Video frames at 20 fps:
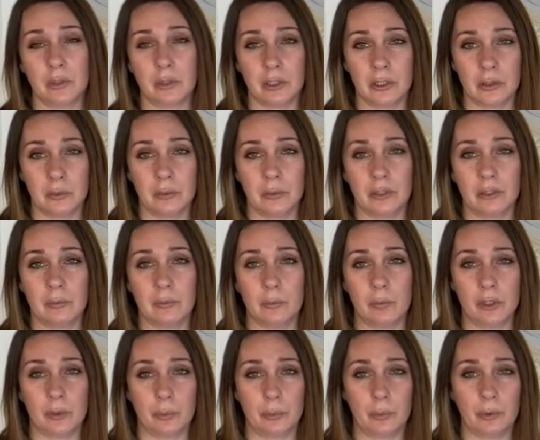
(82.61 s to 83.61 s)
hookworm,
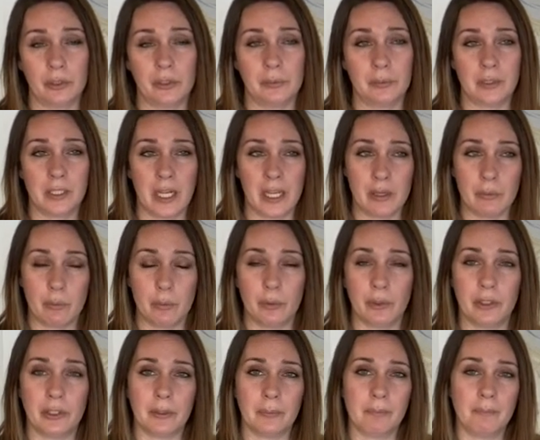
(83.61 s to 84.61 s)
whipworm,
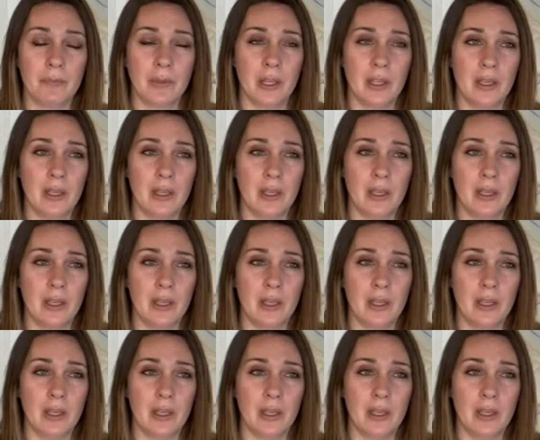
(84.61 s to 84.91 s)
tapeworm.